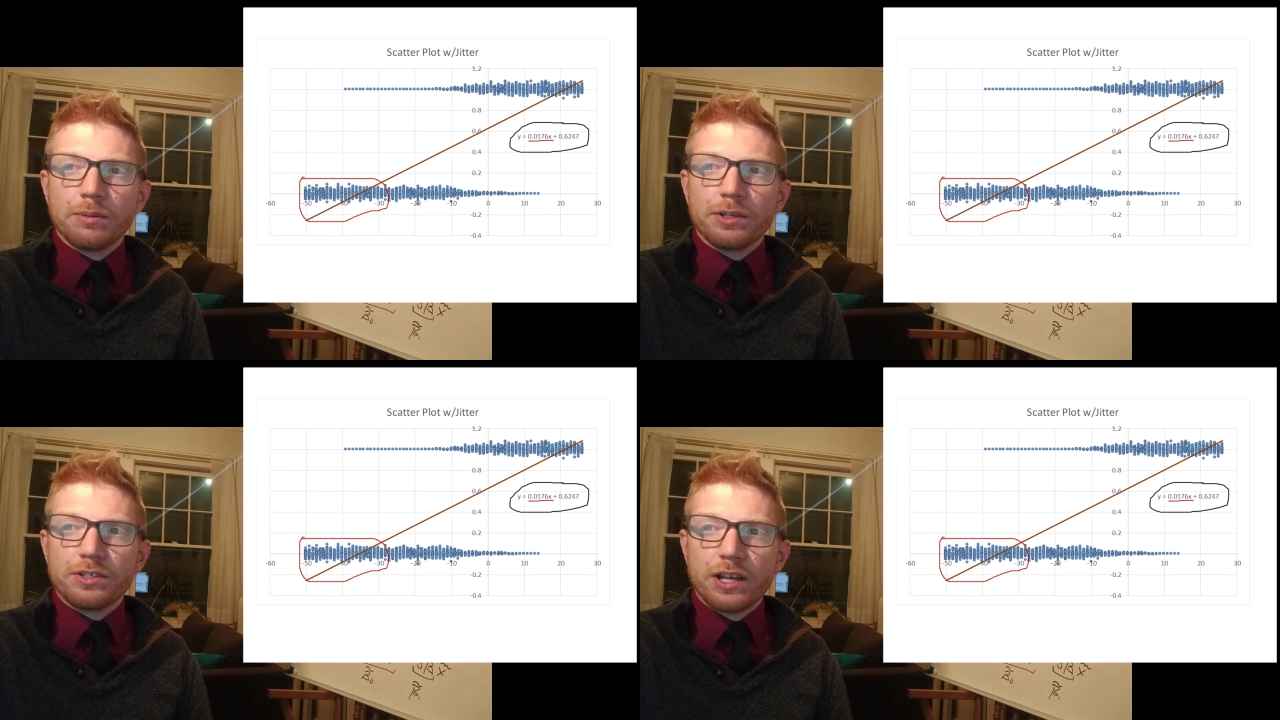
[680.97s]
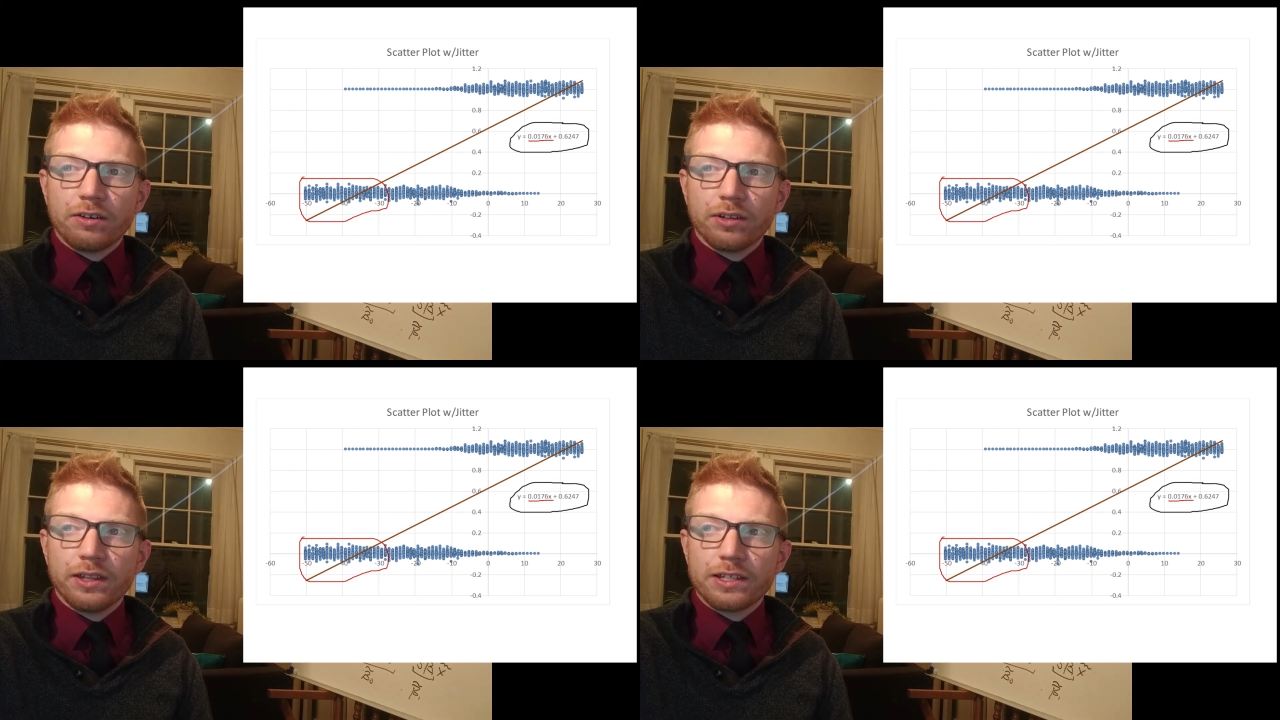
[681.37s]
But
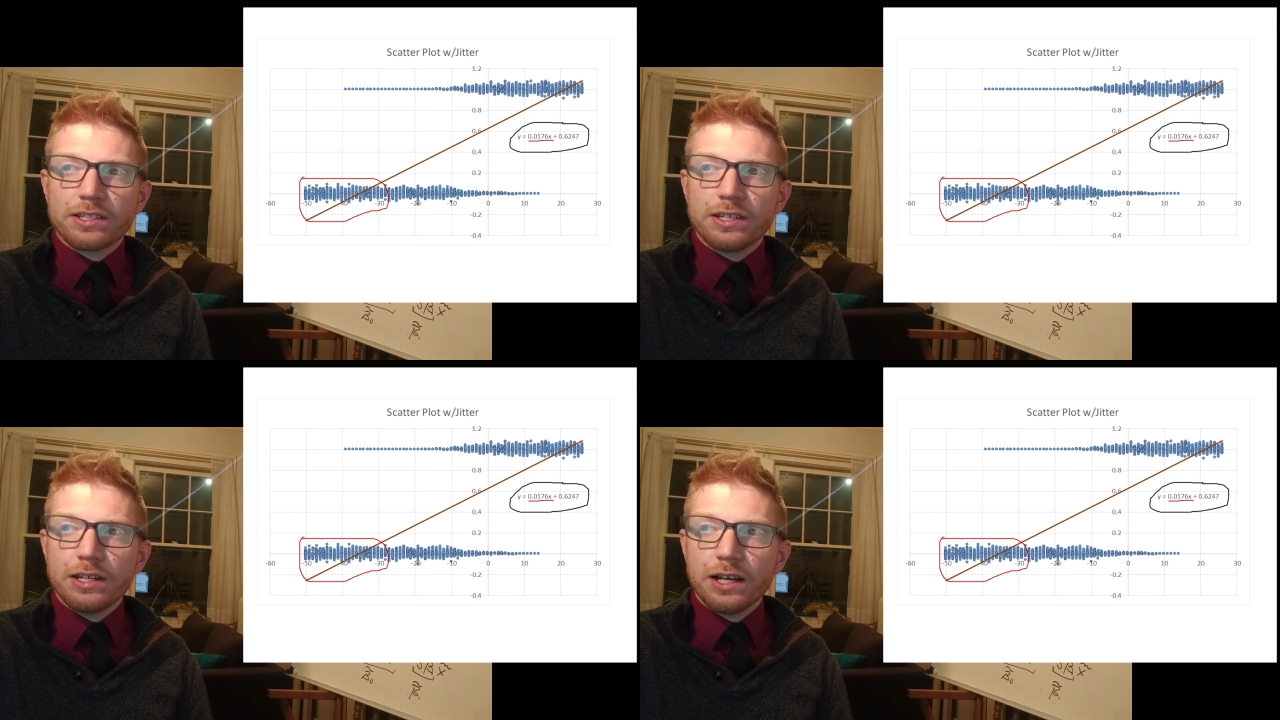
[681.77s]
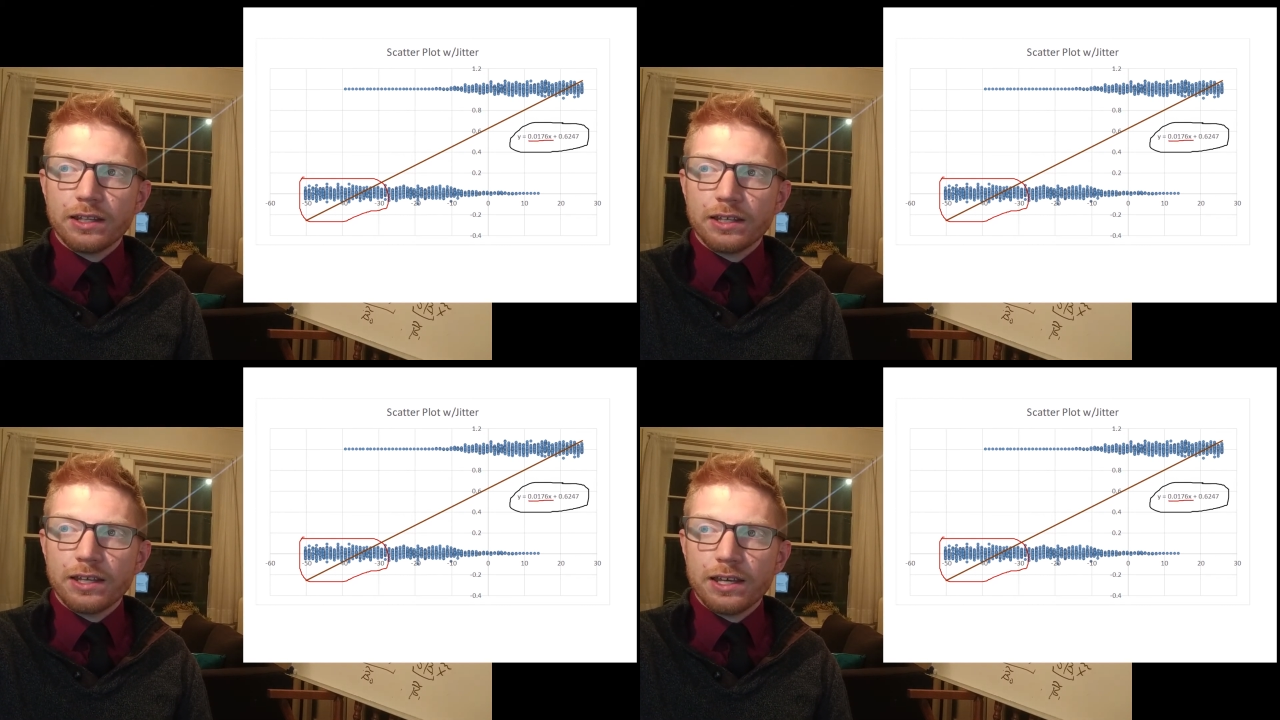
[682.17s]
generally that's
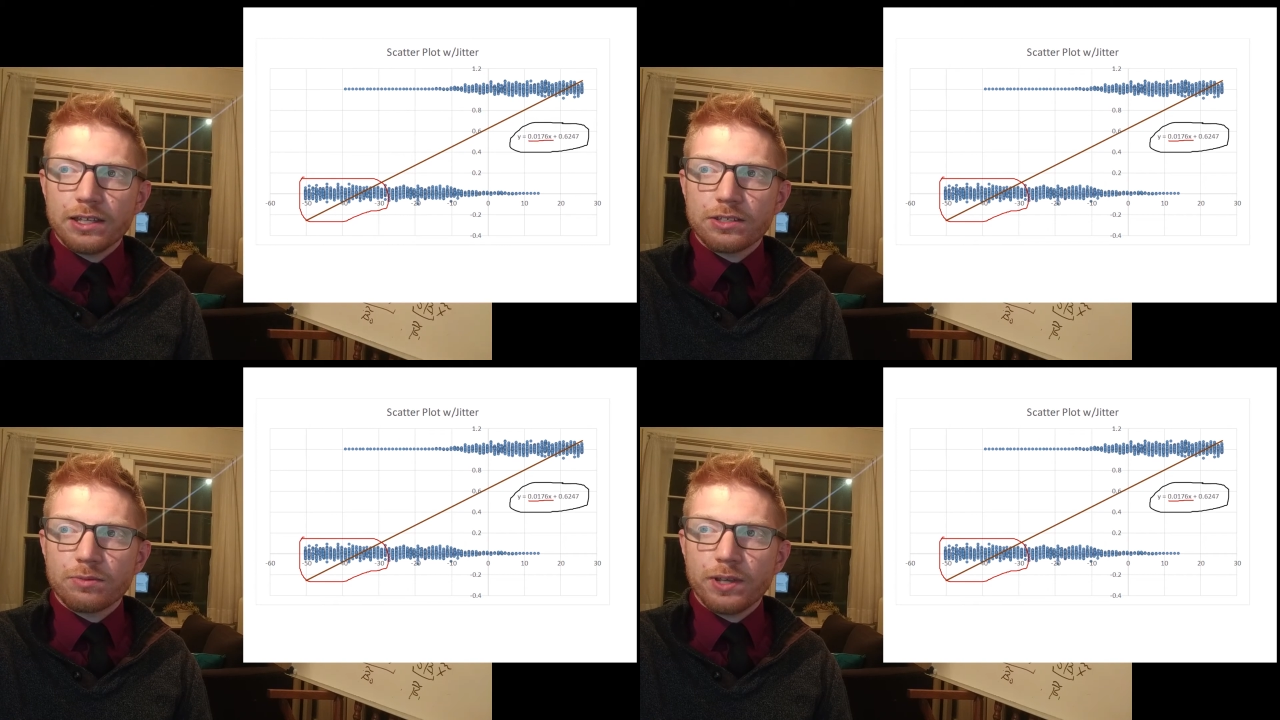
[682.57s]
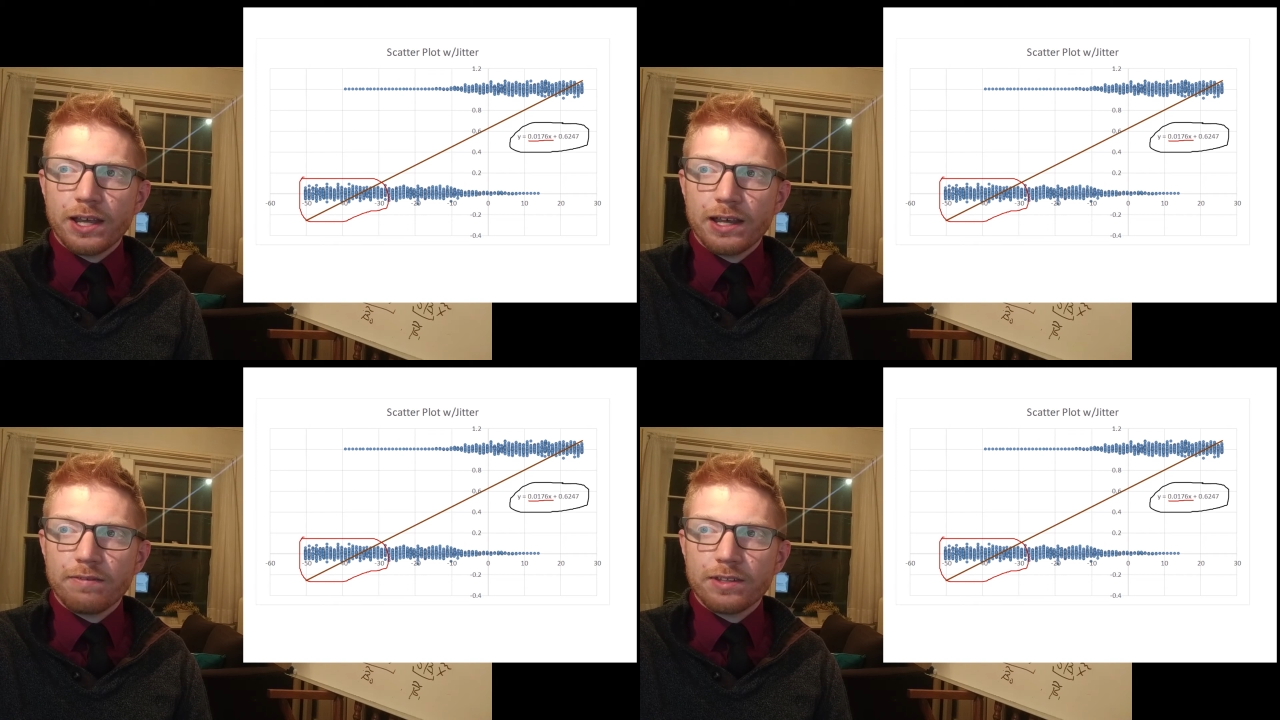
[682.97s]
not the case. We
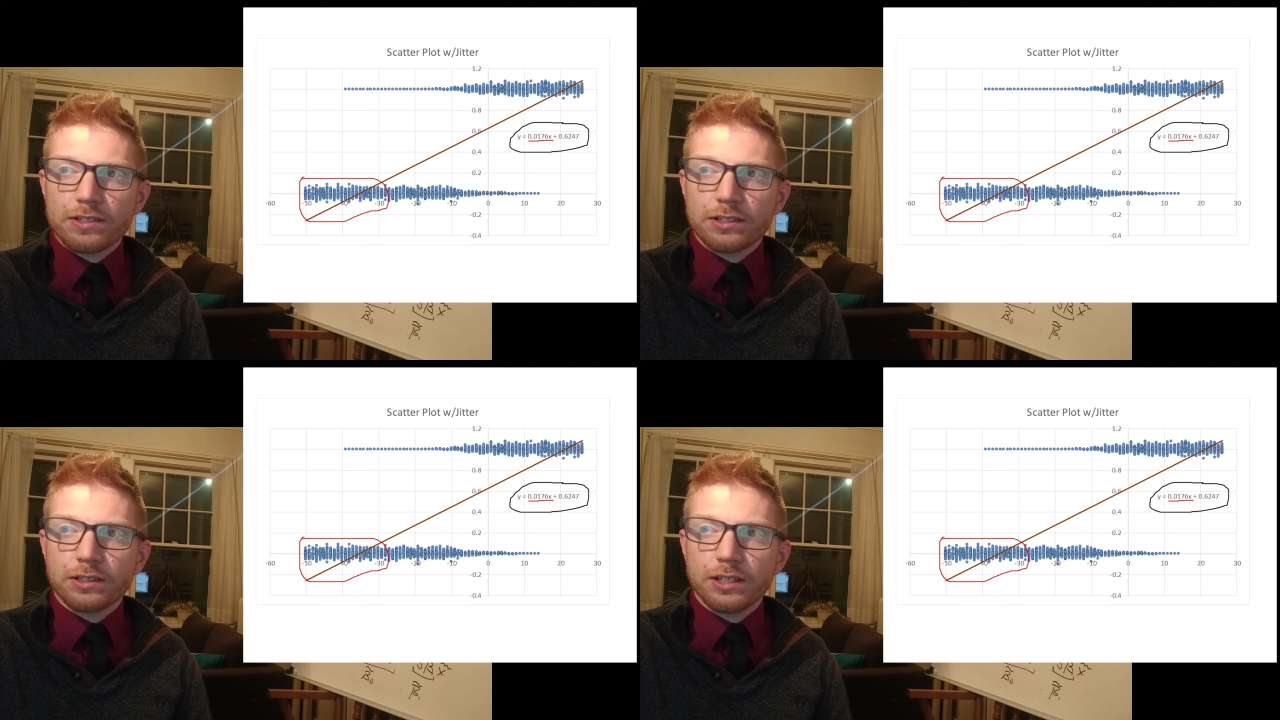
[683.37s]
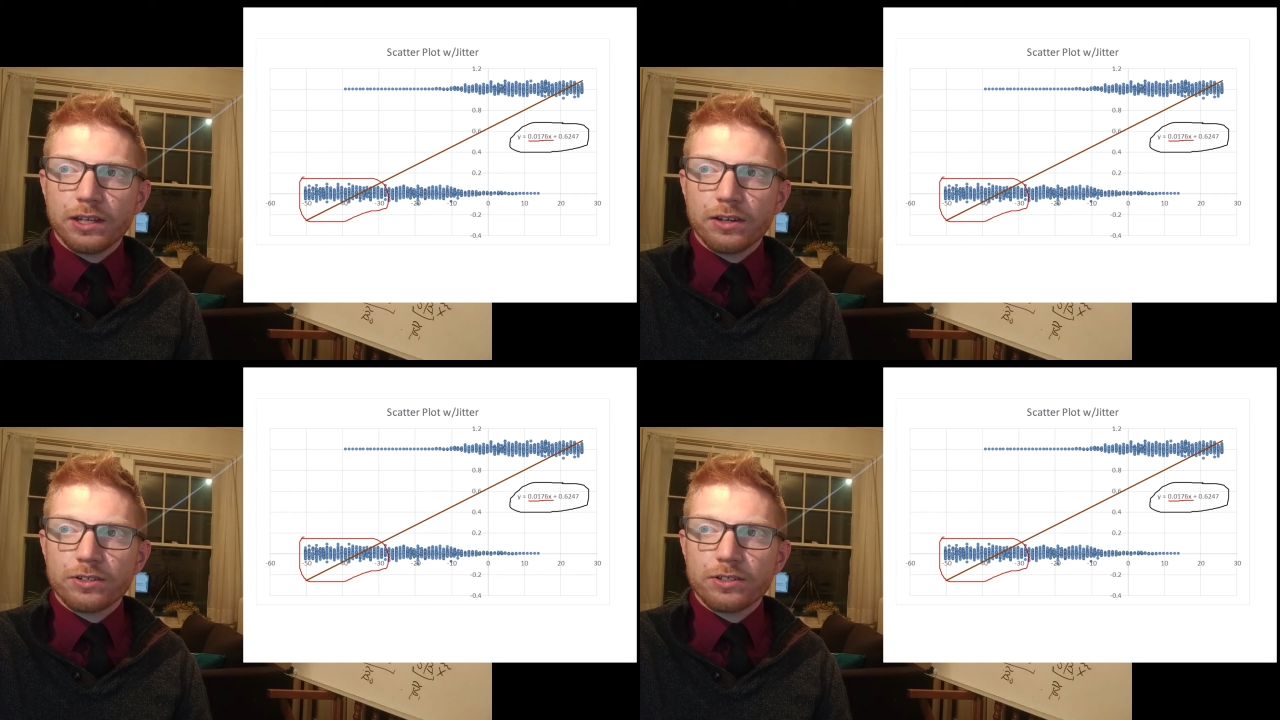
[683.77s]
have this
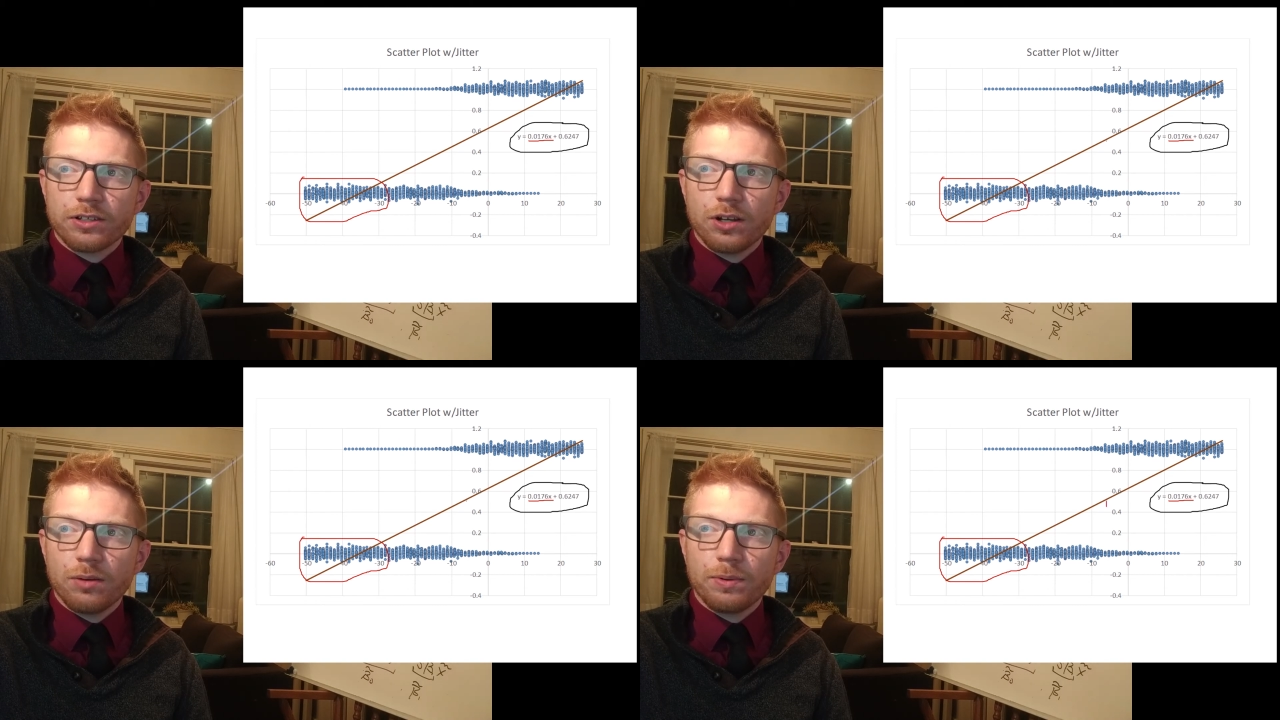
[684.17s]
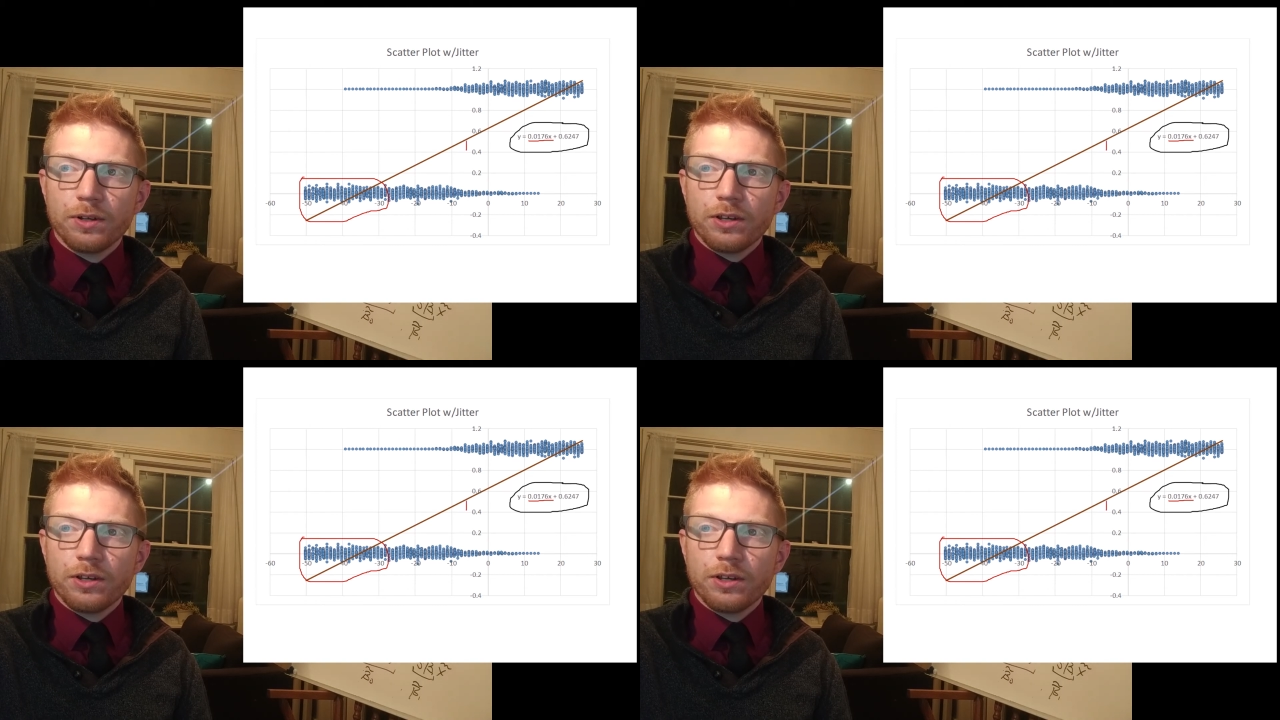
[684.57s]
linear slope.